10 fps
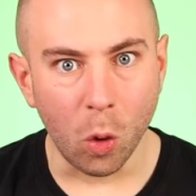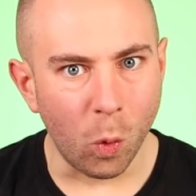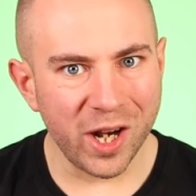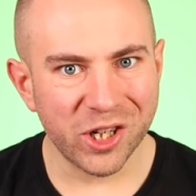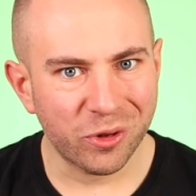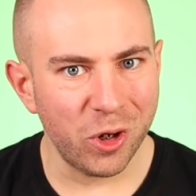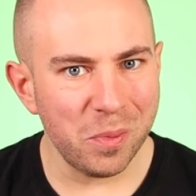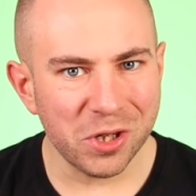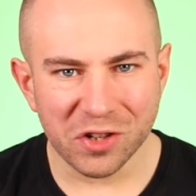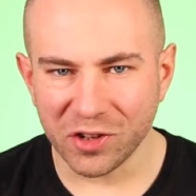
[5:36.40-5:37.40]
which group
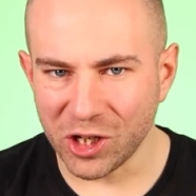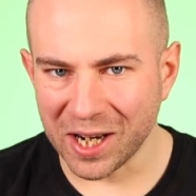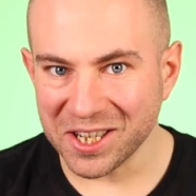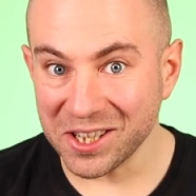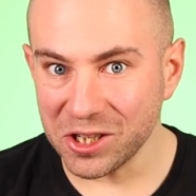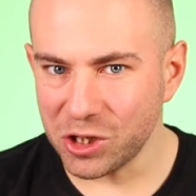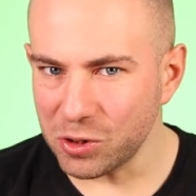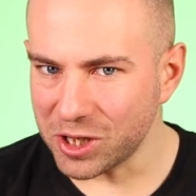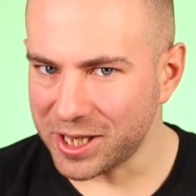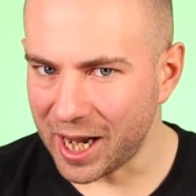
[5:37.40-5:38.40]
does the Chancellor choose
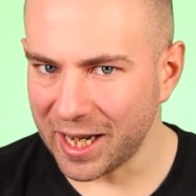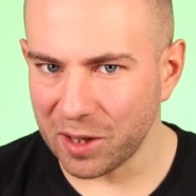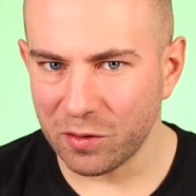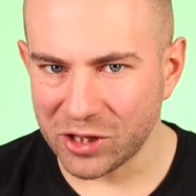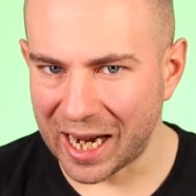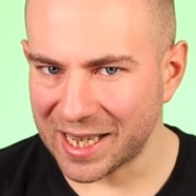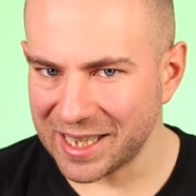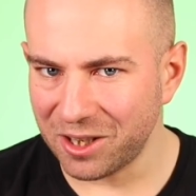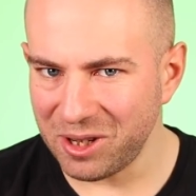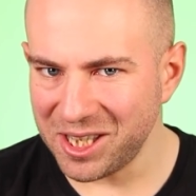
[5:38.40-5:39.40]
to target with tax
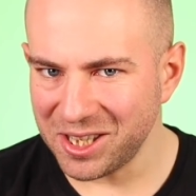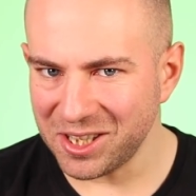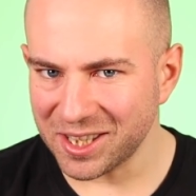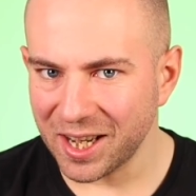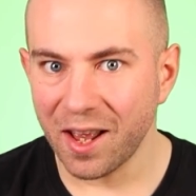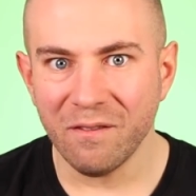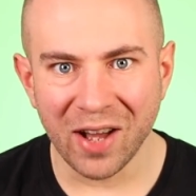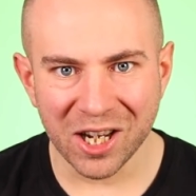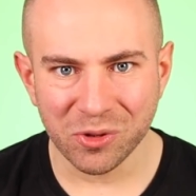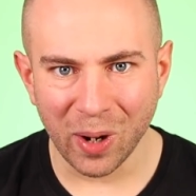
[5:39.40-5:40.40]
increases?
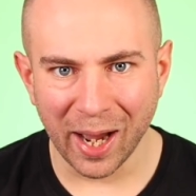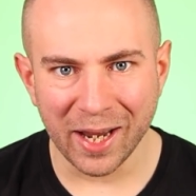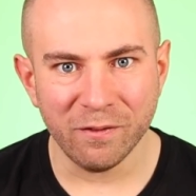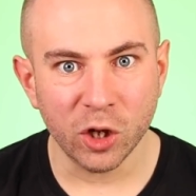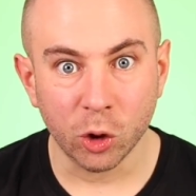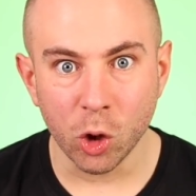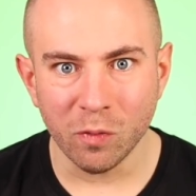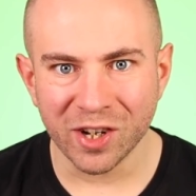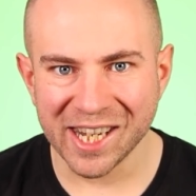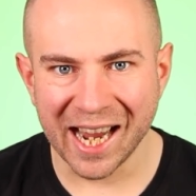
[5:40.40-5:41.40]
That's right, the group
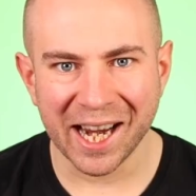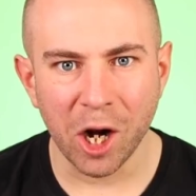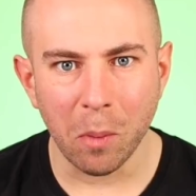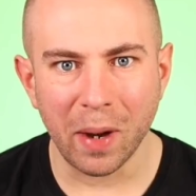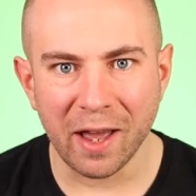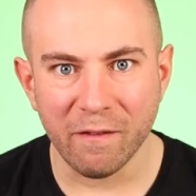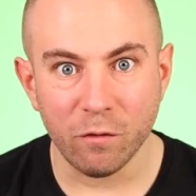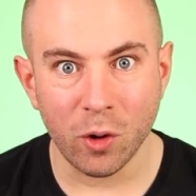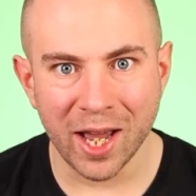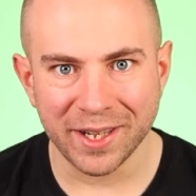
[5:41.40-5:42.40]
that's hanging on by a
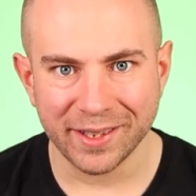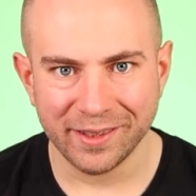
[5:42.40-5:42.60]
thread.